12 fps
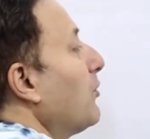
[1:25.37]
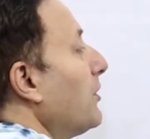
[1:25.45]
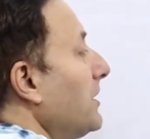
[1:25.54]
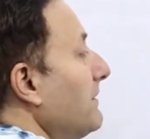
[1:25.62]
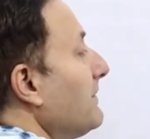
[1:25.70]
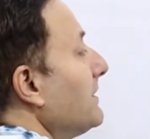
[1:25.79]
or
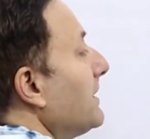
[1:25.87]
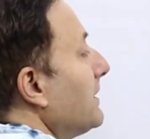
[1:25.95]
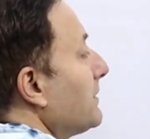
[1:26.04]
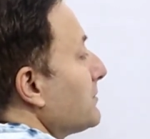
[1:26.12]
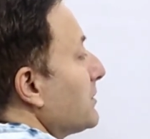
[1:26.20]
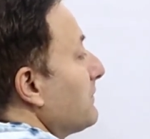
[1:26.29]
even the
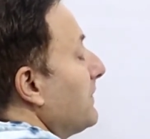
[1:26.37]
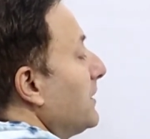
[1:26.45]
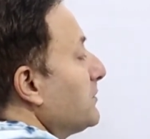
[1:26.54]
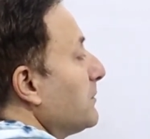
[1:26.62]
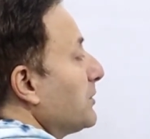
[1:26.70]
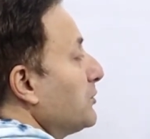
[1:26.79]
inner
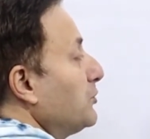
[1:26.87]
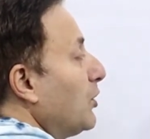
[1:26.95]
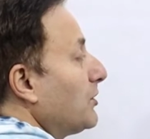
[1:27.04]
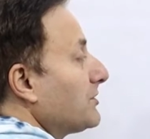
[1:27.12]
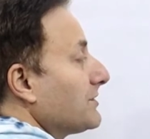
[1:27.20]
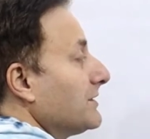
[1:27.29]
surface, but
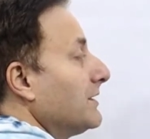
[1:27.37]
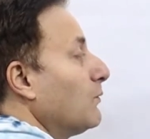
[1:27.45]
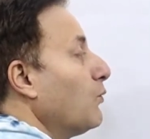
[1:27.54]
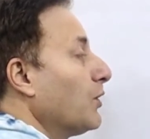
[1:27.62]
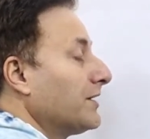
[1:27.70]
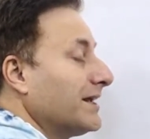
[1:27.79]
not
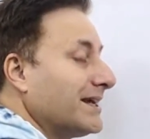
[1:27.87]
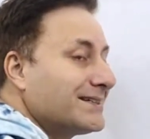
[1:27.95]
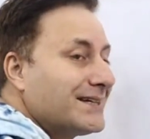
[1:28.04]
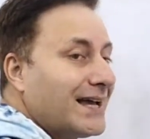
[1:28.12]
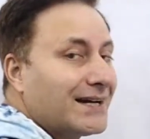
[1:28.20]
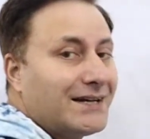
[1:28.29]
what
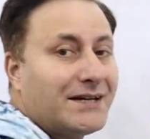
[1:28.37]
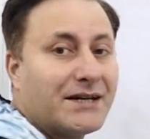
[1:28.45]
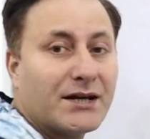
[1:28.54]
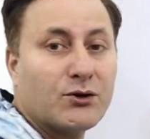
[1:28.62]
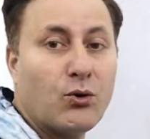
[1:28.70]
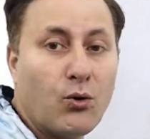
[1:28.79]
exactly
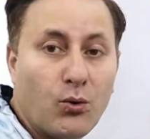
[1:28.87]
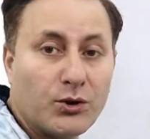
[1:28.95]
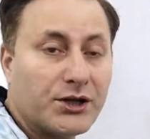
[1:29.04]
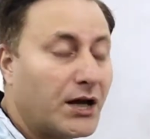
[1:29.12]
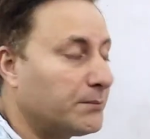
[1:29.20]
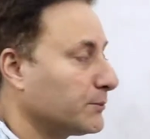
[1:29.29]
can
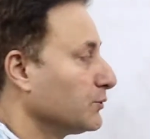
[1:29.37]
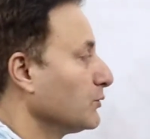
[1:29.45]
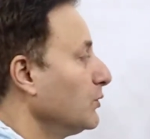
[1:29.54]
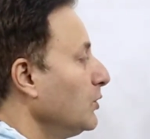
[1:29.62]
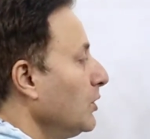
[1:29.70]
hold up to.